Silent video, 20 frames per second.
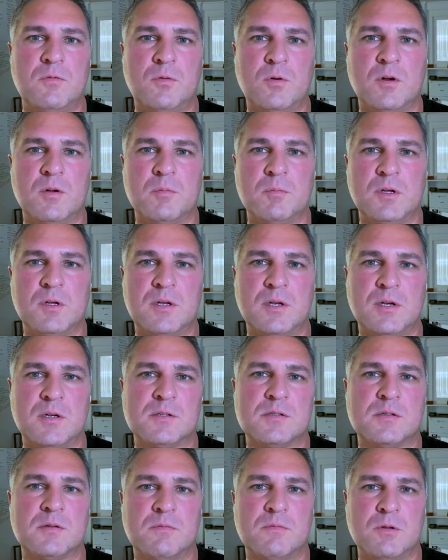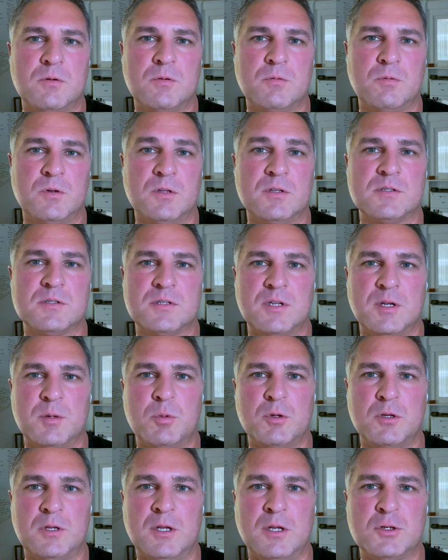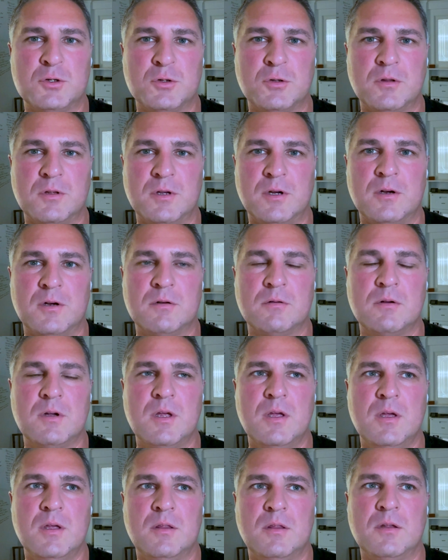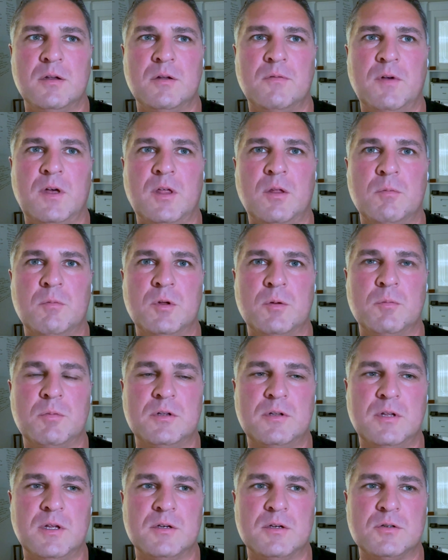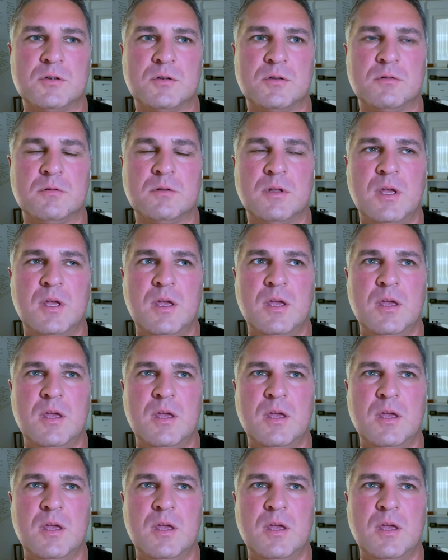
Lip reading: for it because of the real estate potential there, the development potential.